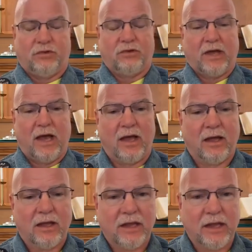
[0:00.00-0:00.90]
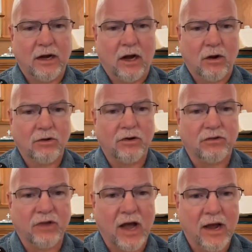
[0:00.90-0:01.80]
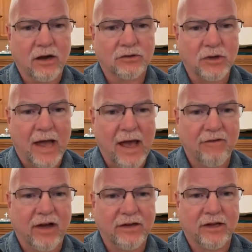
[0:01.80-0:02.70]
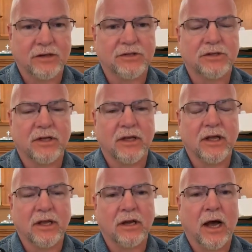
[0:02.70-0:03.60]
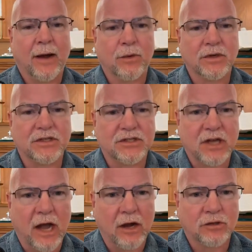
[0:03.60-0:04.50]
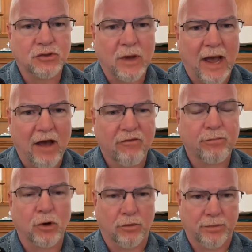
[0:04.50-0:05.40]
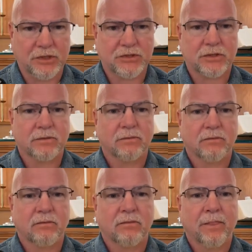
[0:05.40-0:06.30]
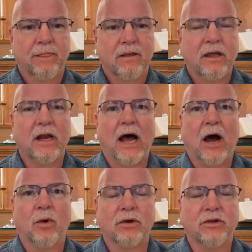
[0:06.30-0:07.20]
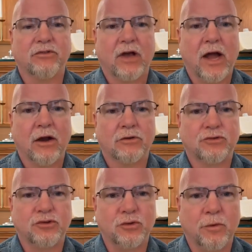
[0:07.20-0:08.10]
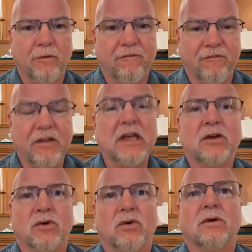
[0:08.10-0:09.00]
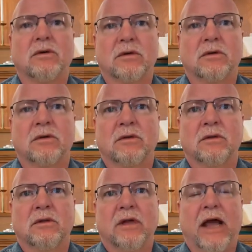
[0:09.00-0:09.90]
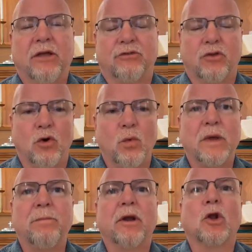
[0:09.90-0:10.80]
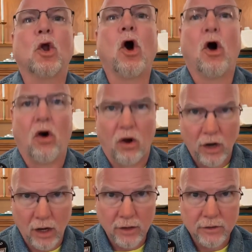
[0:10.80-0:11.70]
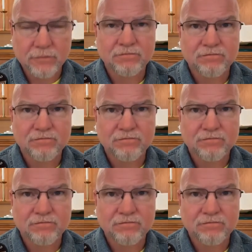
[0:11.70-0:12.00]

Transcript: we say, in our desire to have identity, in our desire to have purpose, in our desire to feel as though we belong,